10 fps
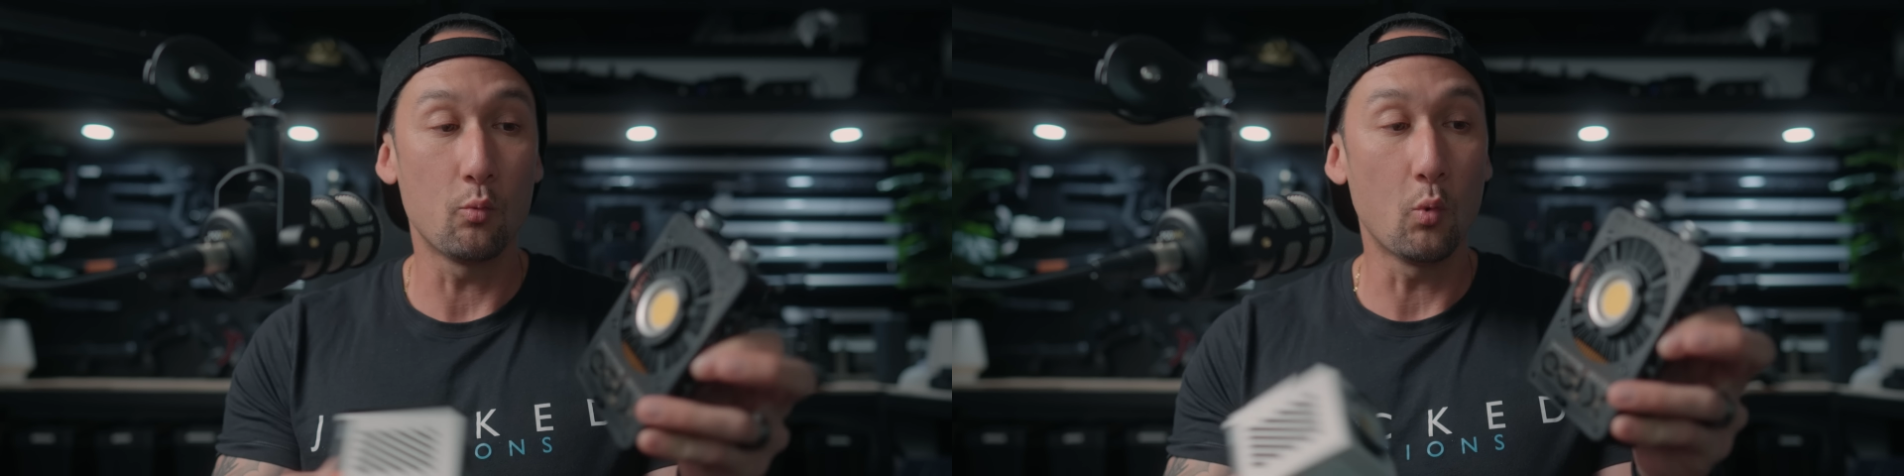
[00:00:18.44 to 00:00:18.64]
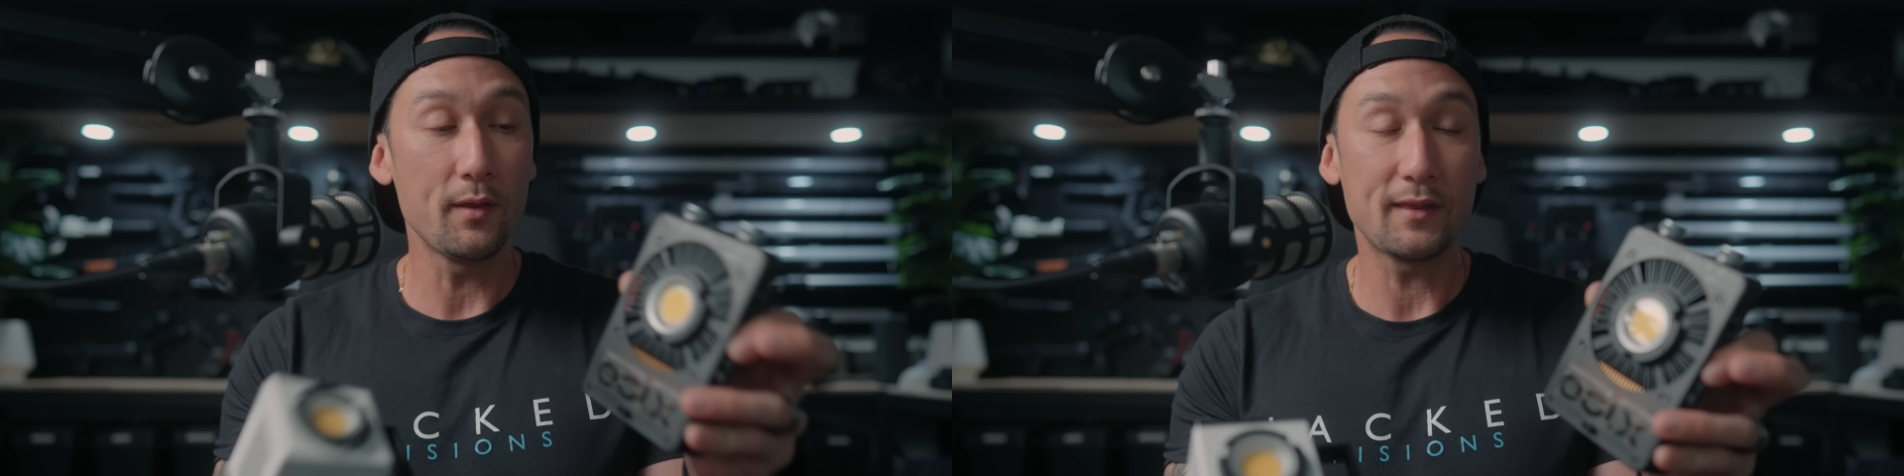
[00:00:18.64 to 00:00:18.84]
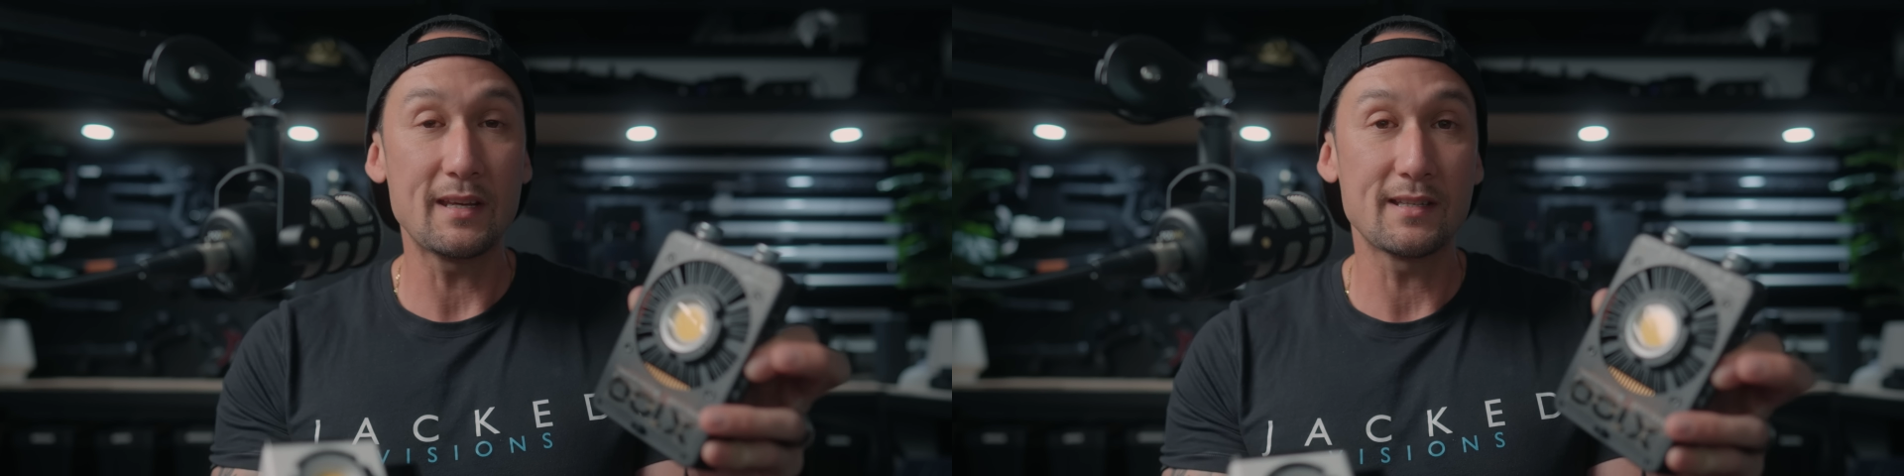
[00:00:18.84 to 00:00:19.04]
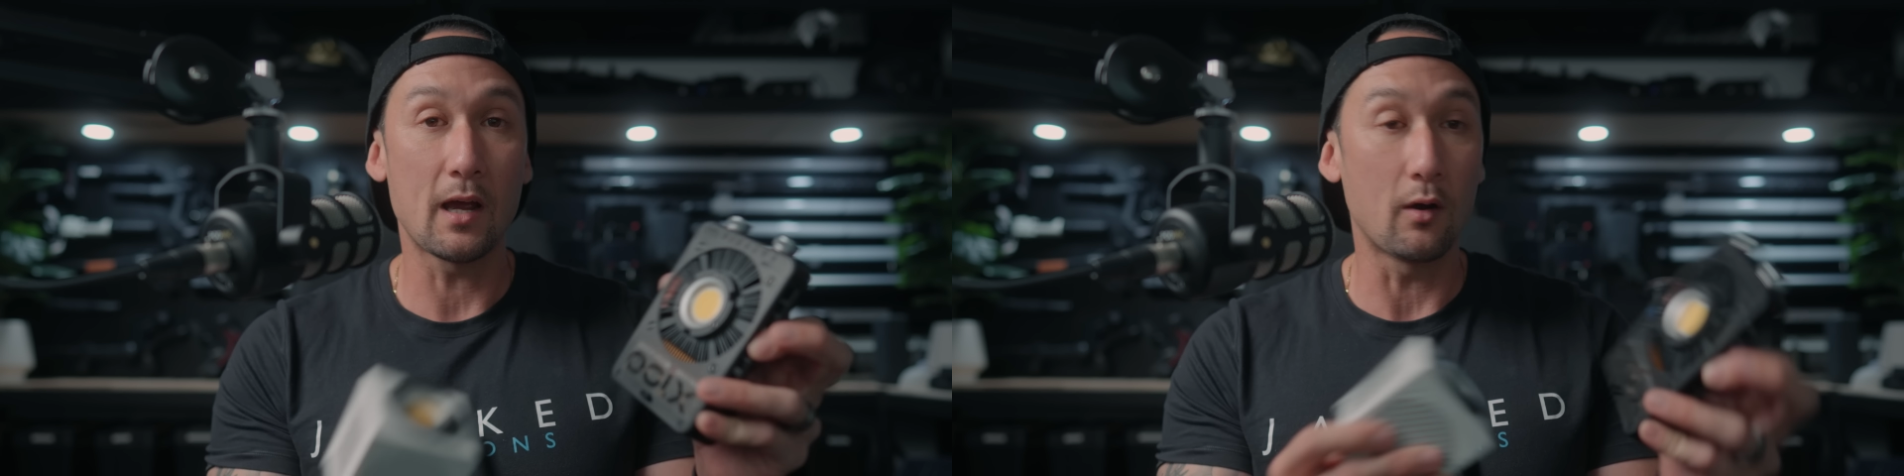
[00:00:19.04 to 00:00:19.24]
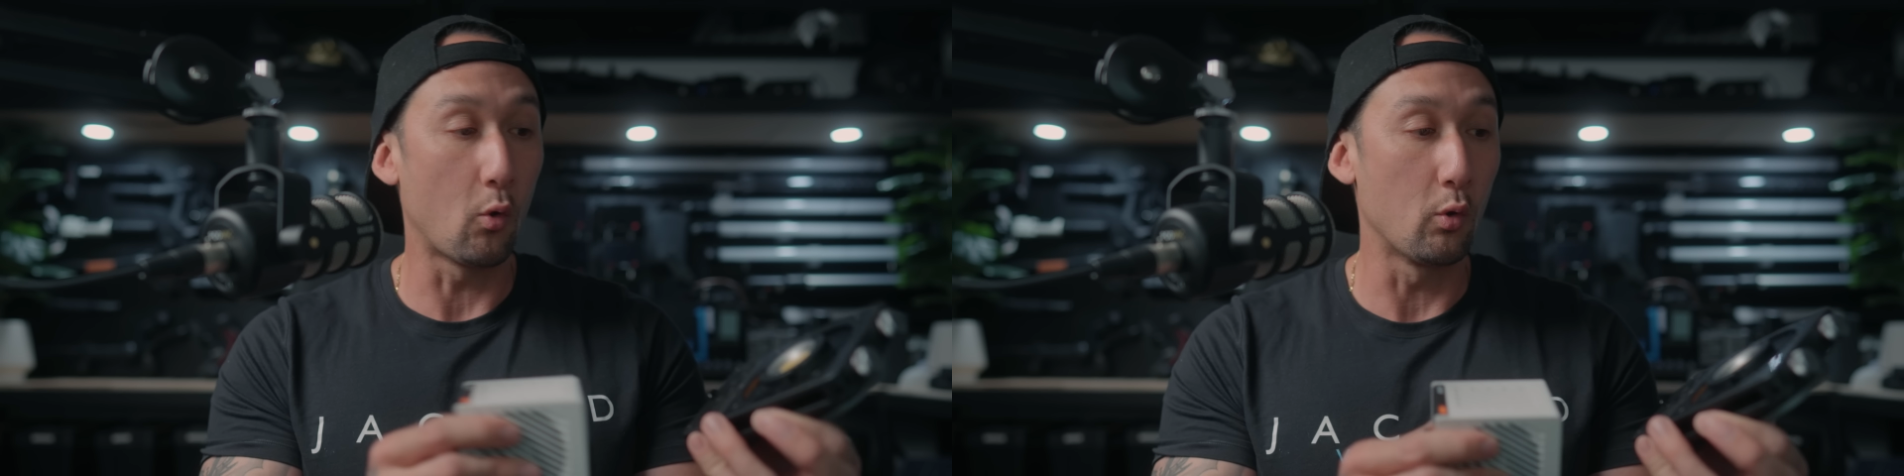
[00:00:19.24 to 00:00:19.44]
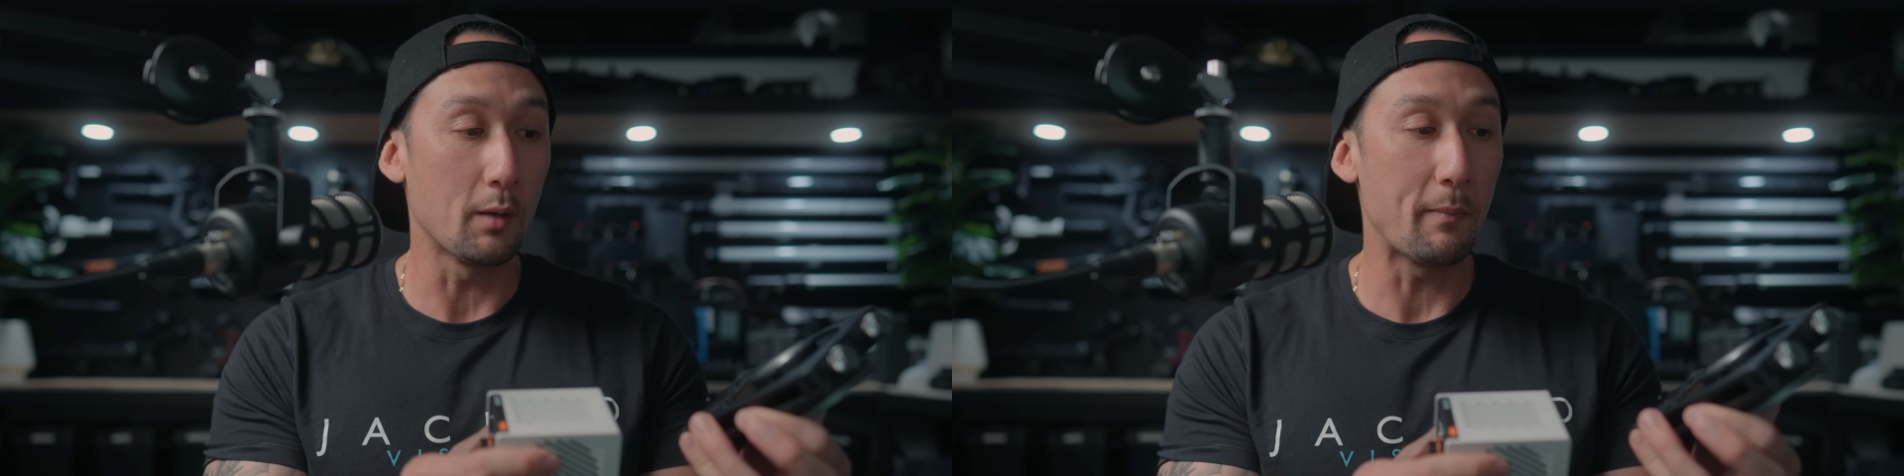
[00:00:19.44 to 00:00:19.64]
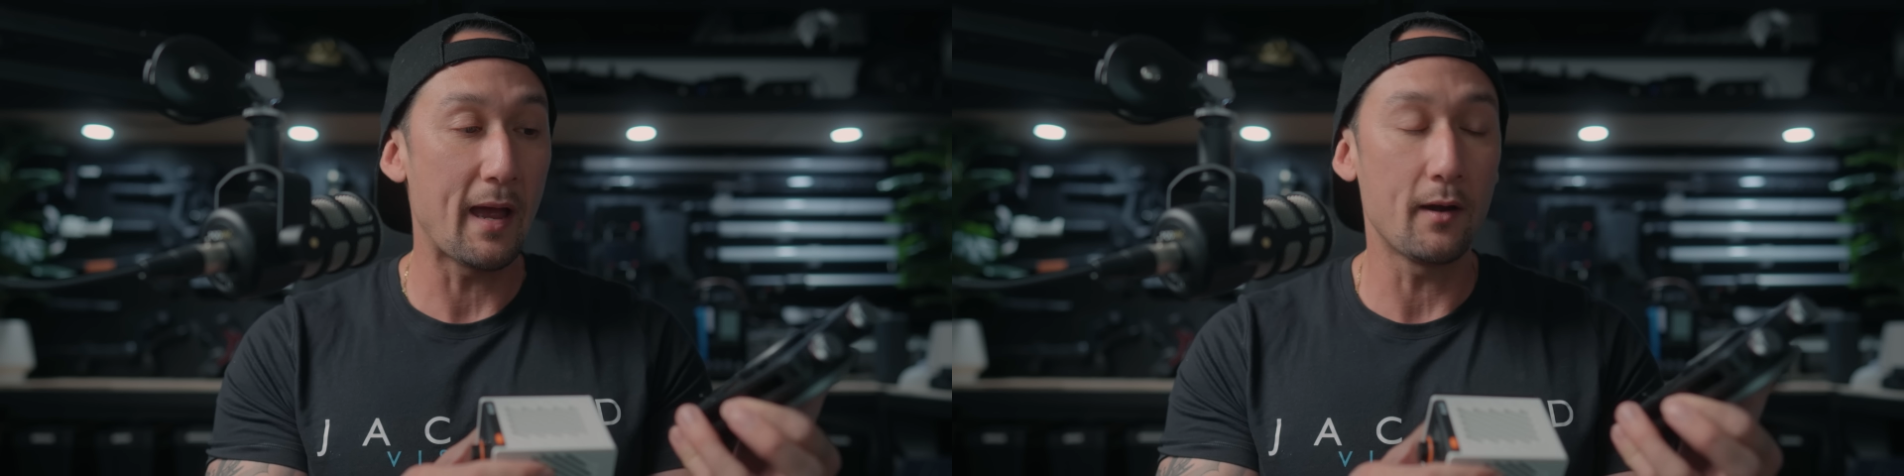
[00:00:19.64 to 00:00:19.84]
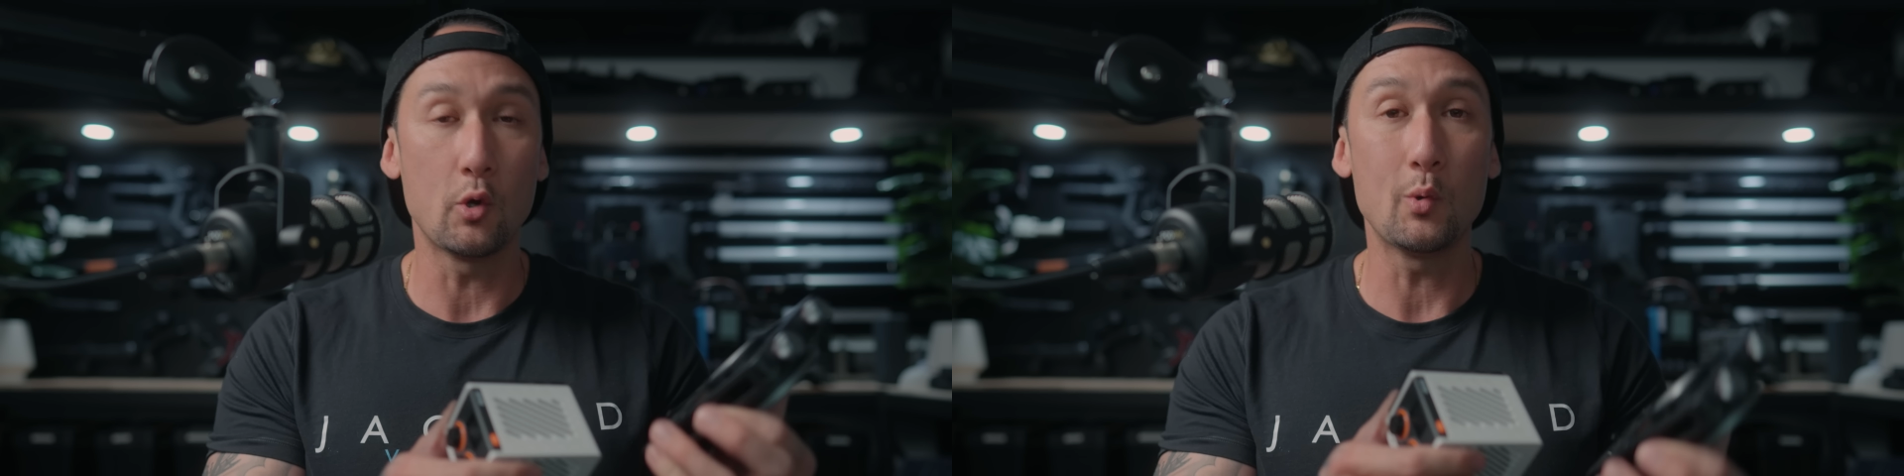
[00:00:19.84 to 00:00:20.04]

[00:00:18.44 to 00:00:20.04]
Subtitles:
what these are all about,